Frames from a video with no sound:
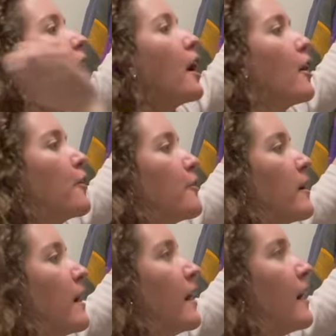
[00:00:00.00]

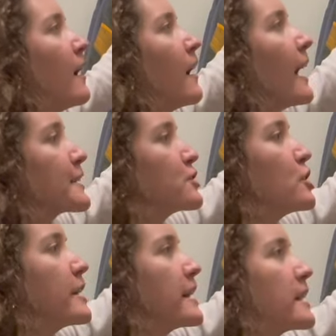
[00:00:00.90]
oh, I
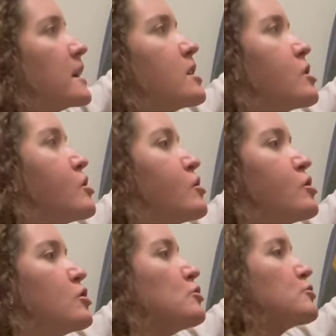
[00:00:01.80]
could
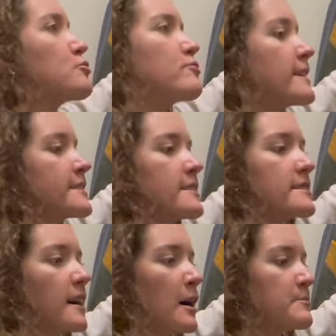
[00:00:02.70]
dress this
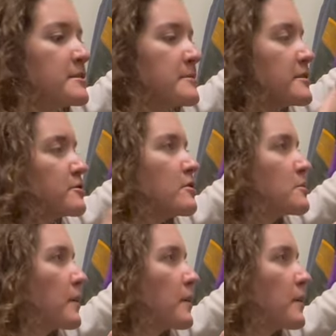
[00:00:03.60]
up to be a certain